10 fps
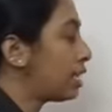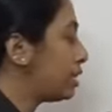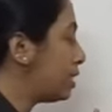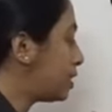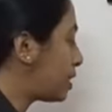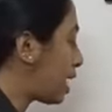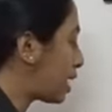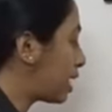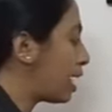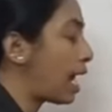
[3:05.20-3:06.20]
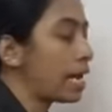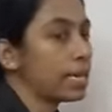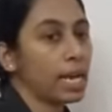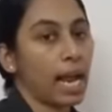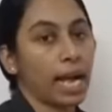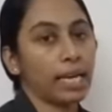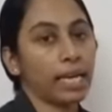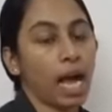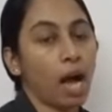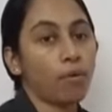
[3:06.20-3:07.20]
This circle and the
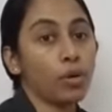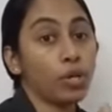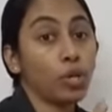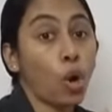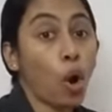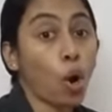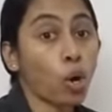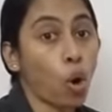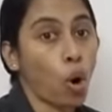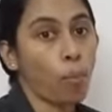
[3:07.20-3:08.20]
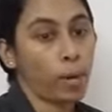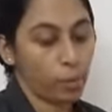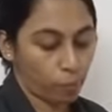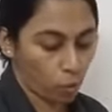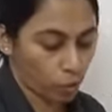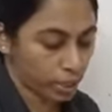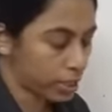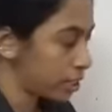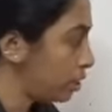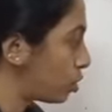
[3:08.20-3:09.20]
line have no common point.